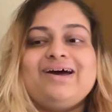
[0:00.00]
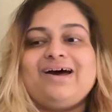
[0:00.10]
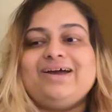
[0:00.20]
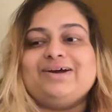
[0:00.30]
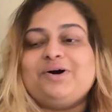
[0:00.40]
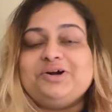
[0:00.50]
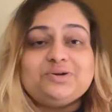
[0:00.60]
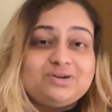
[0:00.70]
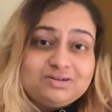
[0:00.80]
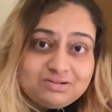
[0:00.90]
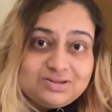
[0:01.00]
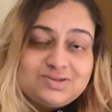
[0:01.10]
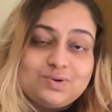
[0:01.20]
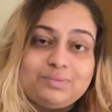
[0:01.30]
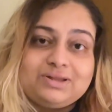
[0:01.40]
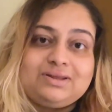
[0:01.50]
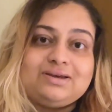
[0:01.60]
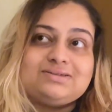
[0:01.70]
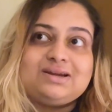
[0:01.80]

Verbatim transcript: I got to learn so many things,